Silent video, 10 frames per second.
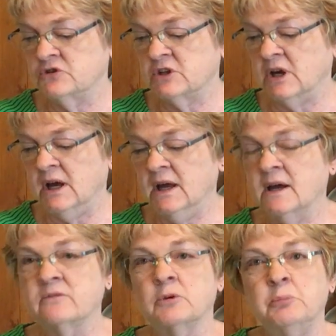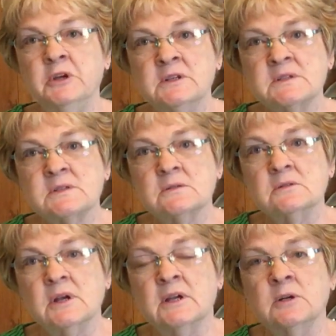to have a
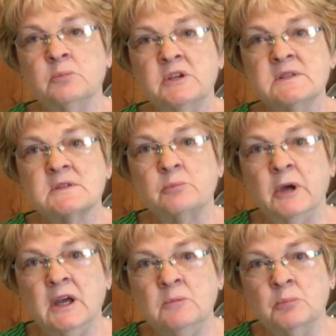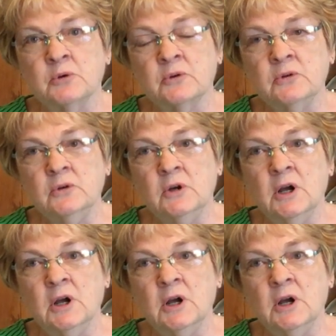pencil and a piece of paper